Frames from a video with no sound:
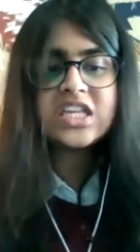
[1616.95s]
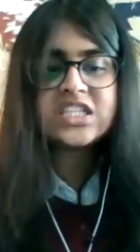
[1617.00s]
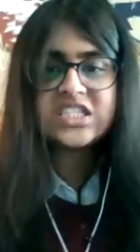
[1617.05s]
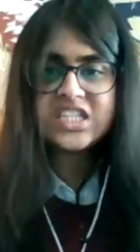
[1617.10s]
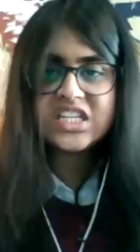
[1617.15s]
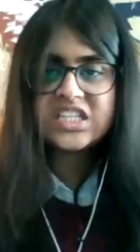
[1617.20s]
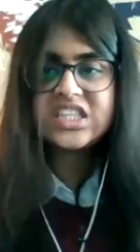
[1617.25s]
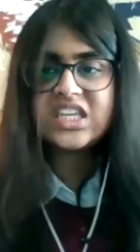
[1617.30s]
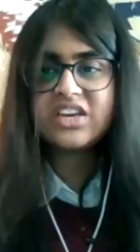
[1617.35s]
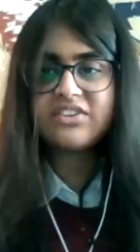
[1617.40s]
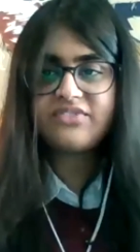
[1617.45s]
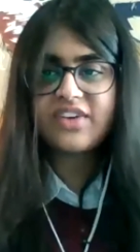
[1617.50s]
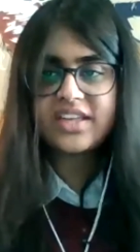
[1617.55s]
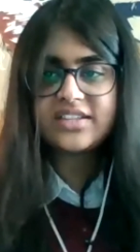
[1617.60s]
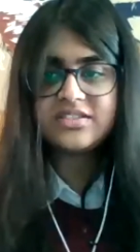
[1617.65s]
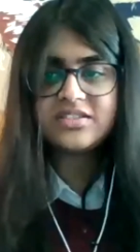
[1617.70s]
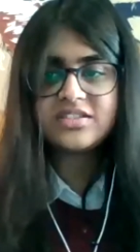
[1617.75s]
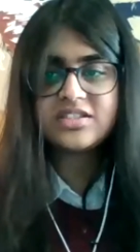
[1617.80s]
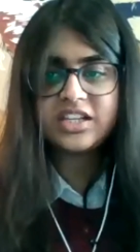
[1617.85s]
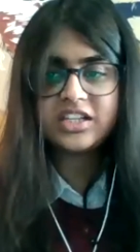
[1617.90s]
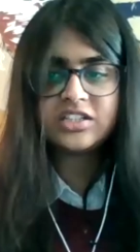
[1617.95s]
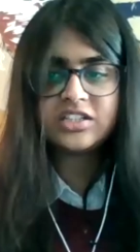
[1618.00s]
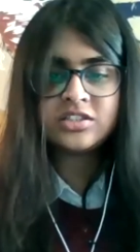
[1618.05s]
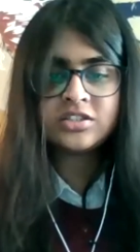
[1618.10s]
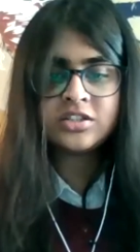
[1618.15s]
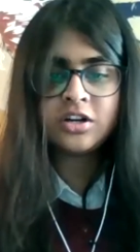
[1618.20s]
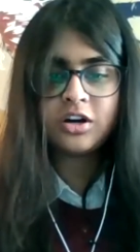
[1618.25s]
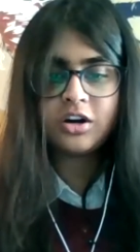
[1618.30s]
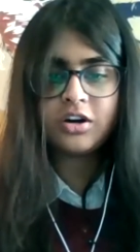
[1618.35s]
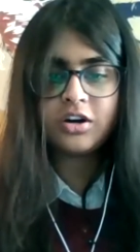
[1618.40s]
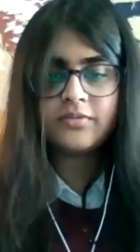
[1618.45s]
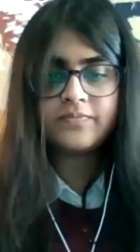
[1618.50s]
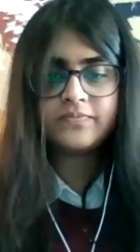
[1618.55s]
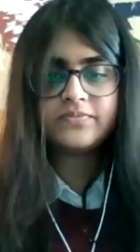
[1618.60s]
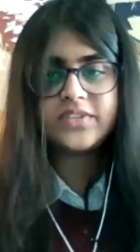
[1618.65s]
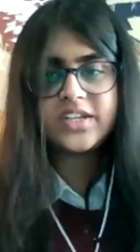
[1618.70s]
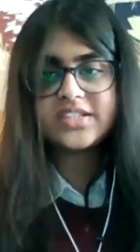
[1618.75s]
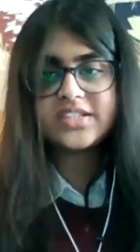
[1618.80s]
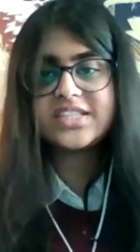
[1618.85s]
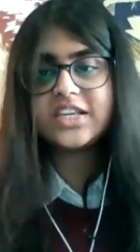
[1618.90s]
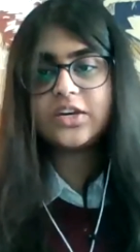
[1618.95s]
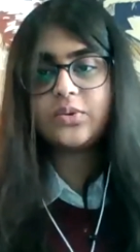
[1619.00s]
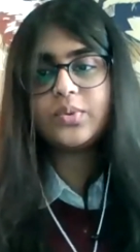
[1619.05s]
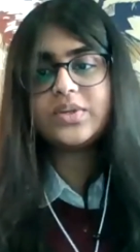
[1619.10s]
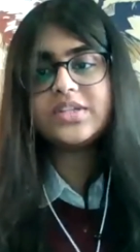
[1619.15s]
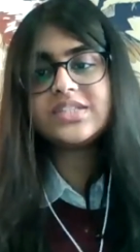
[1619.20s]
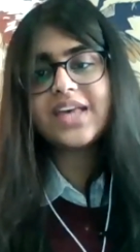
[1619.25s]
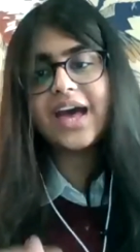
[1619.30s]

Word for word: see the events in uh, their sequence,